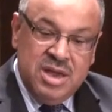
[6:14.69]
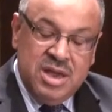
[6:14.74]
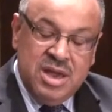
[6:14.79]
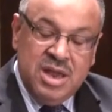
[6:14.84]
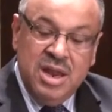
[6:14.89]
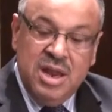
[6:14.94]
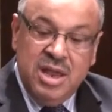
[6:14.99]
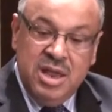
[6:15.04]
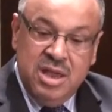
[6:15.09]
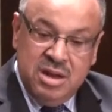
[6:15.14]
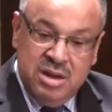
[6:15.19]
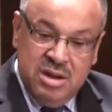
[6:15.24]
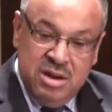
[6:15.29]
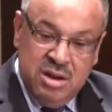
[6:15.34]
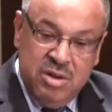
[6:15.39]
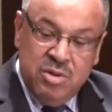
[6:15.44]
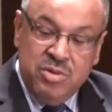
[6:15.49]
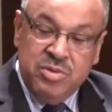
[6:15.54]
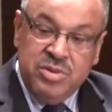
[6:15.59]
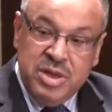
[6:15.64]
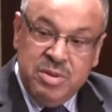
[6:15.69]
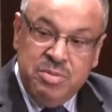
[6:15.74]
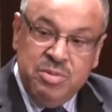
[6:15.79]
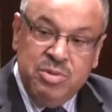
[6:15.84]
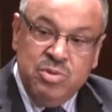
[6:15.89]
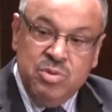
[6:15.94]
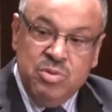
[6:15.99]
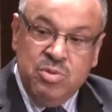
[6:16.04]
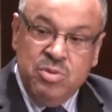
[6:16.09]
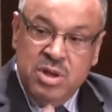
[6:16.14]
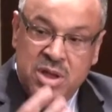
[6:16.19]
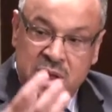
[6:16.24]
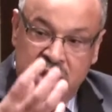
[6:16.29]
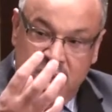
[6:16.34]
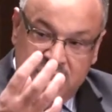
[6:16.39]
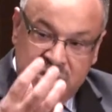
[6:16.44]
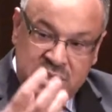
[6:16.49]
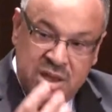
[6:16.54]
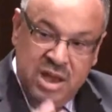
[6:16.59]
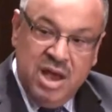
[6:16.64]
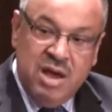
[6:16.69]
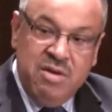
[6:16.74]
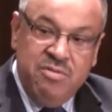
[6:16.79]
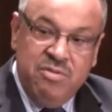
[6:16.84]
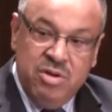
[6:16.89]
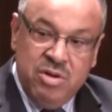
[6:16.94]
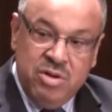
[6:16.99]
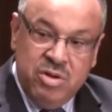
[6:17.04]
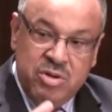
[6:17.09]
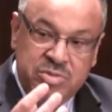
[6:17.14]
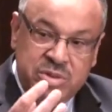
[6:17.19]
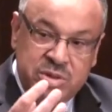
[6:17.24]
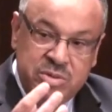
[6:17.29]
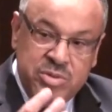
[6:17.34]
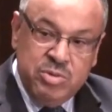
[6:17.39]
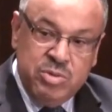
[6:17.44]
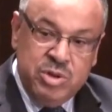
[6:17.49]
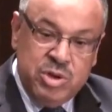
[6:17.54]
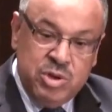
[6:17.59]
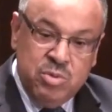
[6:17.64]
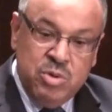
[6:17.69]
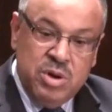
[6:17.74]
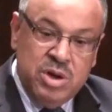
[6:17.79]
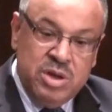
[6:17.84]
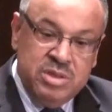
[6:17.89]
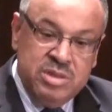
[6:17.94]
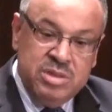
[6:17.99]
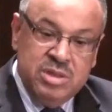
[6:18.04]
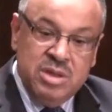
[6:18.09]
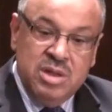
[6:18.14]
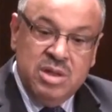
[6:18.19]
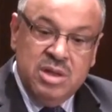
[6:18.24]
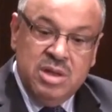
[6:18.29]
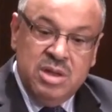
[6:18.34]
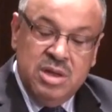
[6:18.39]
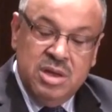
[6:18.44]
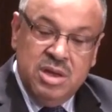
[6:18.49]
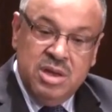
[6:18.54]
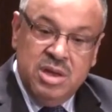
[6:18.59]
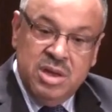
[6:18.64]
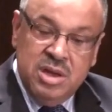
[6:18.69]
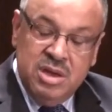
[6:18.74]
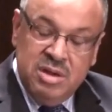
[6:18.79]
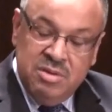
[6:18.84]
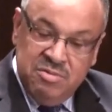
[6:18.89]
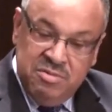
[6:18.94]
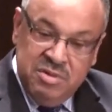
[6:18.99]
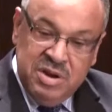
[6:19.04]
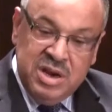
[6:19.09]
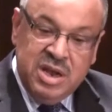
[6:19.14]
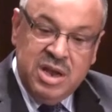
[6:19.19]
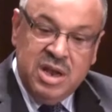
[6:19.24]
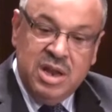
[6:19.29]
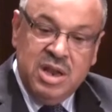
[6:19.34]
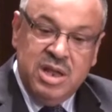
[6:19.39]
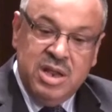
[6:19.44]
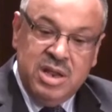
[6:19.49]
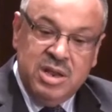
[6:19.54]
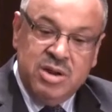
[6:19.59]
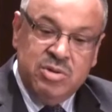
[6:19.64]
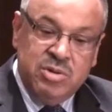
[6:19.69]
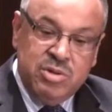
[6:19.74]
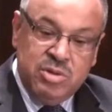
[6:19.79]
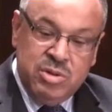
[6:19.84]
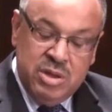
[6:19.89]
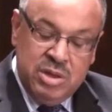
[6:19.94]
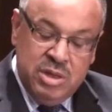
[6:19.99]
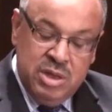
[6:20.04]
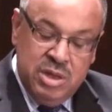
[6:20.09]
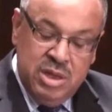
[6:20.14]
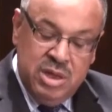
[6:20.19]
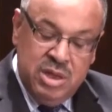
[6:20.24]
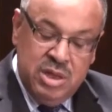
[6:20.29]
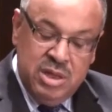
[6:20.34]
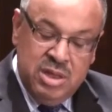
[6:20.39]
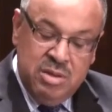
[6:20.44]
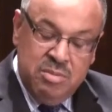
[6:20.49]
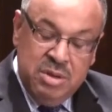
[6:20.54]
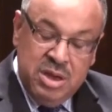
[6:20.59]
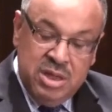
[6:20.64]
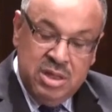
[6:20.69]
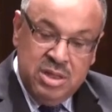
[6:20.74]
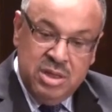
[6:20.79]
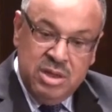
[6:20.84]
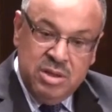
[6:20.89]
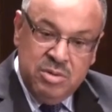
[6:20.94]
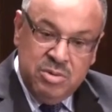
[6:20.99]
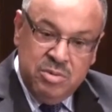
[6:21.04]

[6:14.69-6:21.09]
clear concept to Takaful concept, which was very clear. They made,